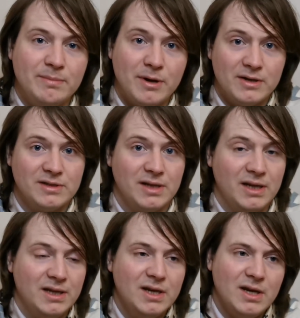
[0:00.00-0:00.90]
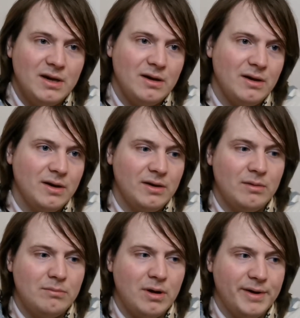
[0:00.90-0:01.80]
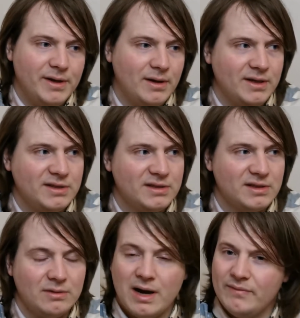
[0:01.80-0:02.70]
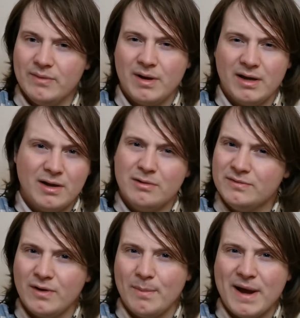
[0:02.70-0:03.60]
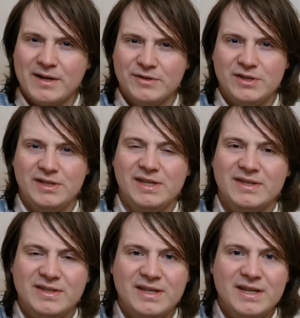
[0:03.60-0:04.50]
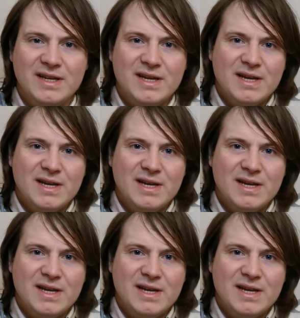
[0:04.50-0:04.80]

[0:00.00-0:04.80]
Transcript: I mean, personally, on mine, I still have I go as far back as GCSE,